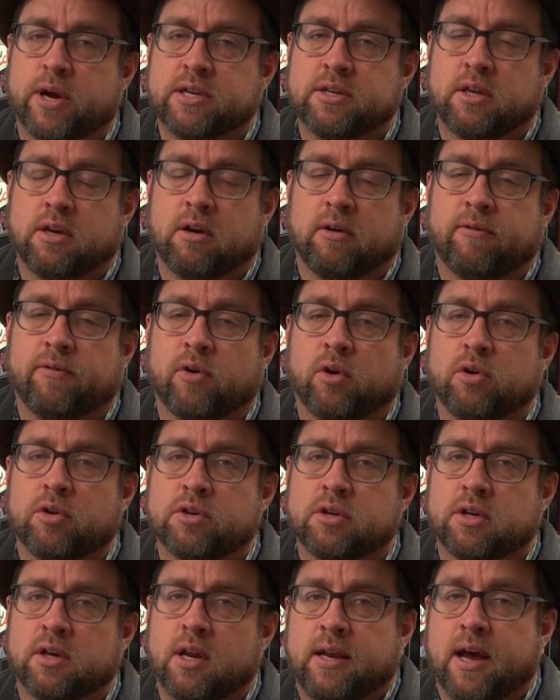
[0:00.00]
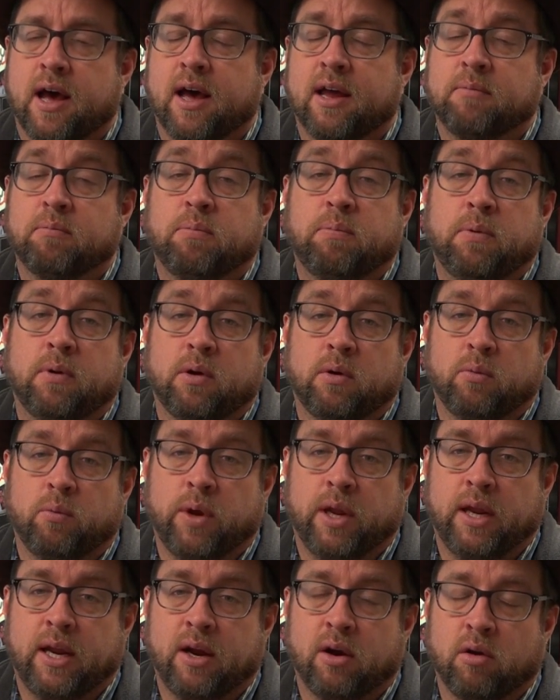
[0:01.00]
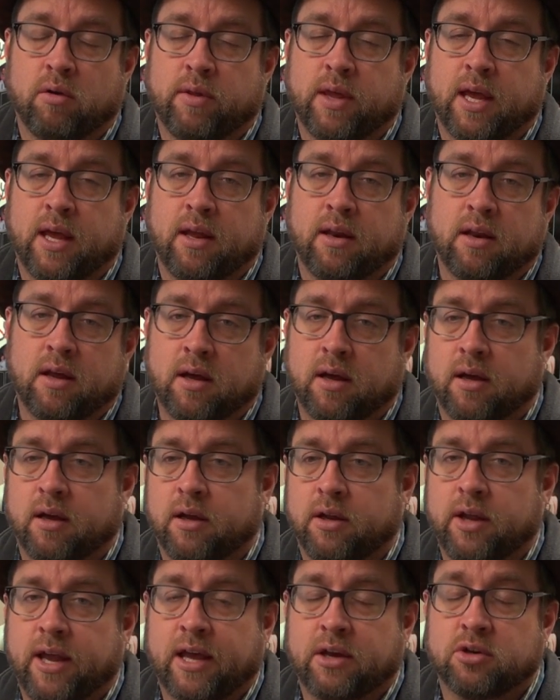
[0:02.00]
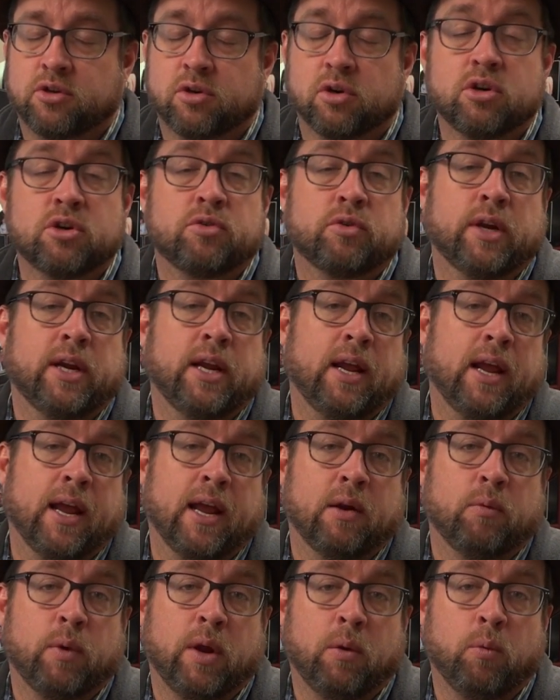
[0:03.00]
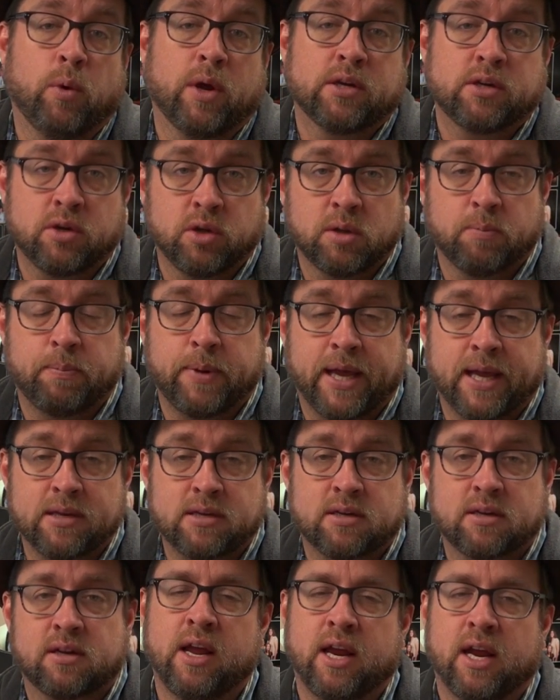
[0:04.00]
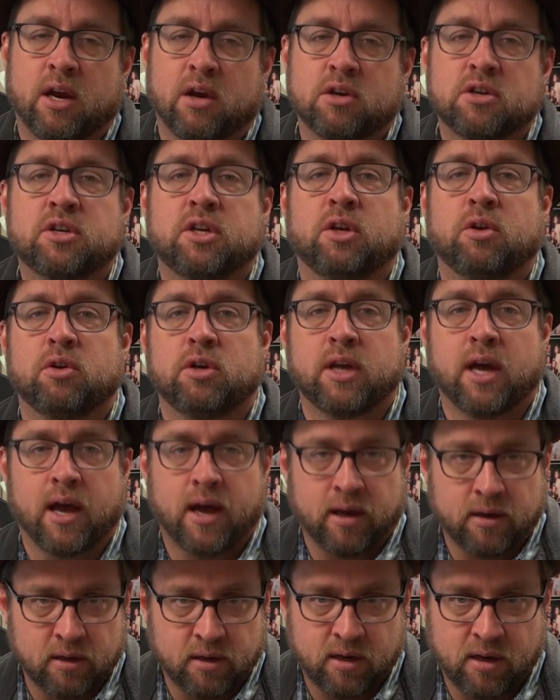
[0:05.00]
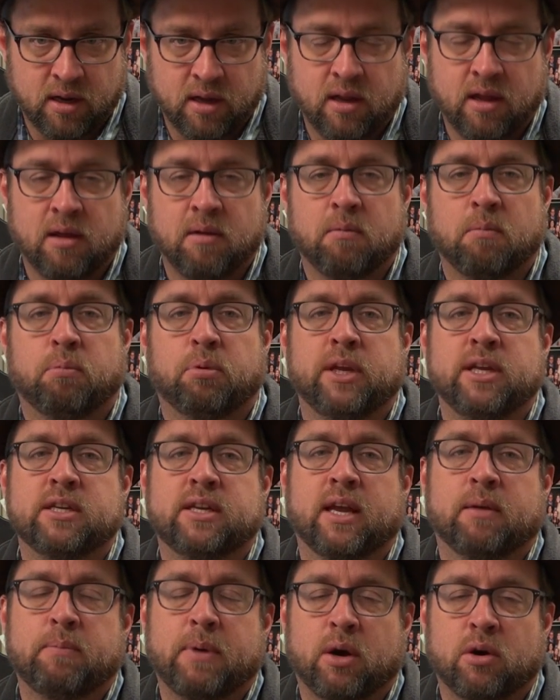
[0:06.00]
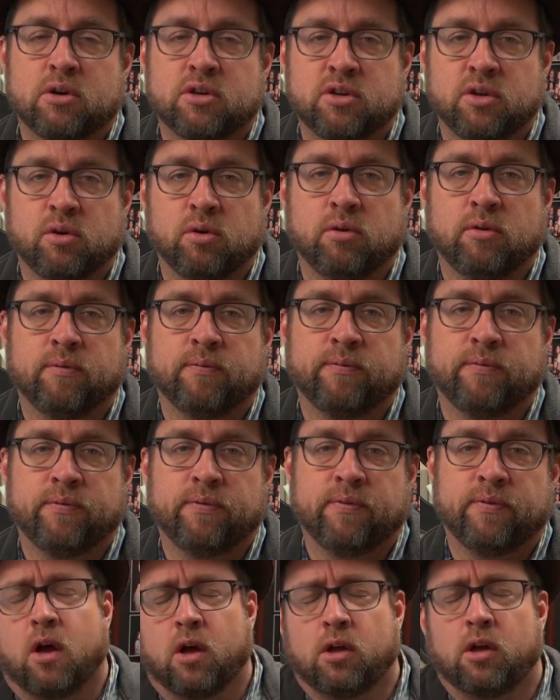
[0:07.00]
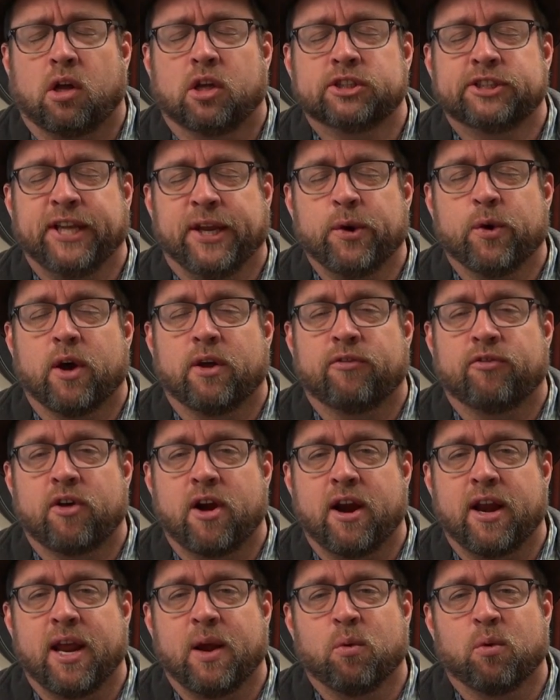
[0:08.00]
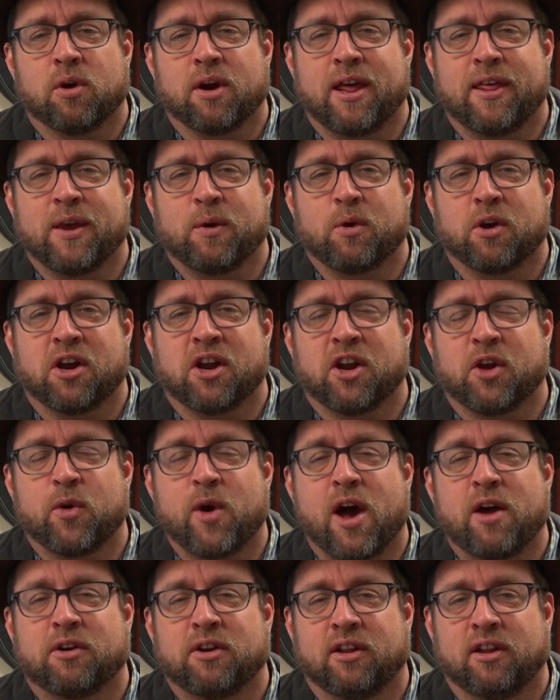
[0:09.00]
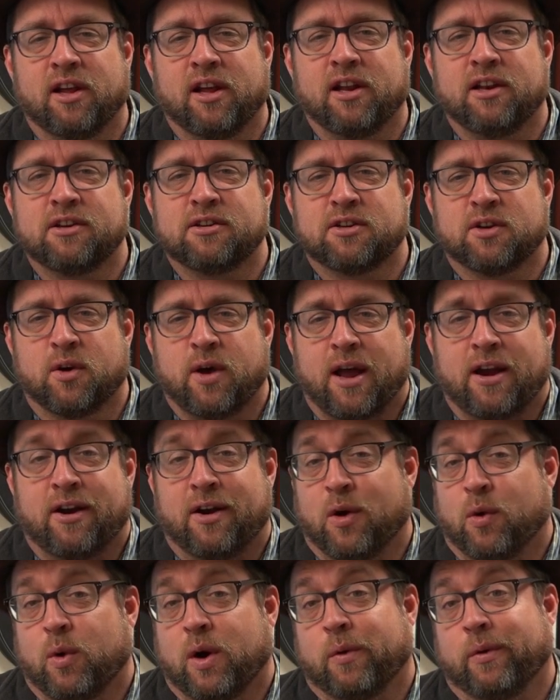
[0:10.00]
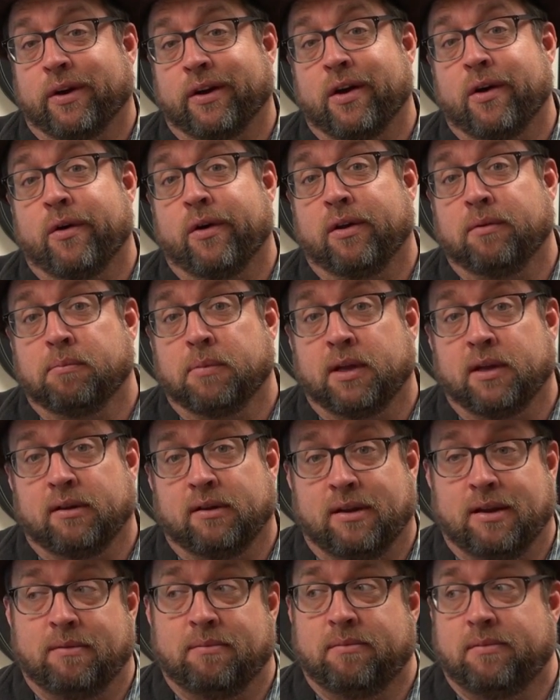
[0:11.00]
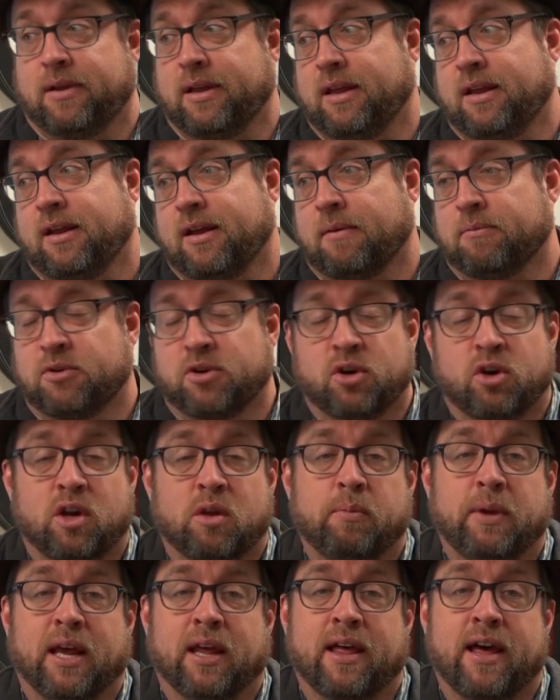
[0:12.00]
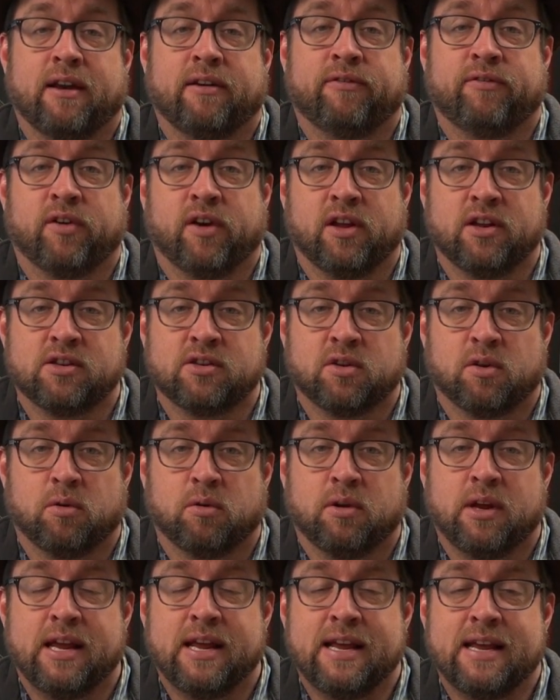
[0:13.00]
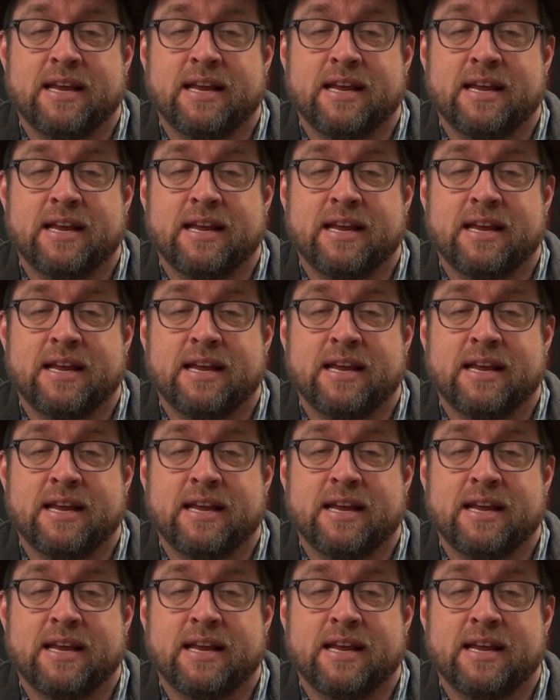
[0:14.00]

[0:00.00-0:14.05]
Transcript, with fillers: president of FIRST. Don, we hear that uh, you had surgery and we wish you the best. Here's to you, Don. Please get better soon. I'll, I'll see you on Friday. We're, I think we're going to go out to lunch, so I don't know where we're going, but it, it, I'm sure it'll be a lot of fun, so